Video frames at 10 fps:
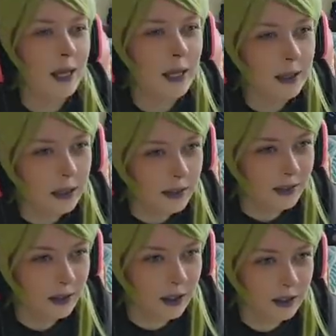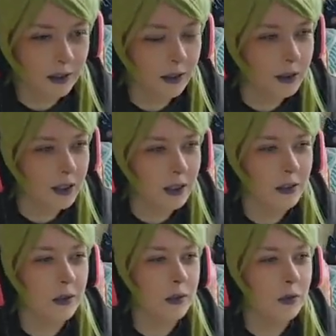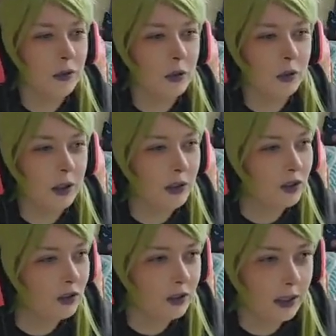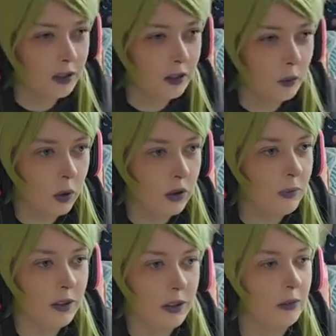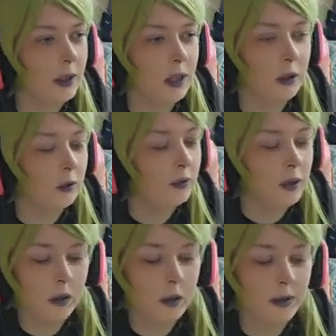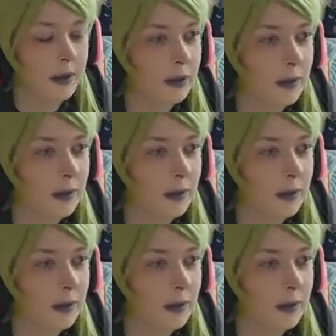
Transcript: and it's like delayed, so I just get to watch myself die over and over.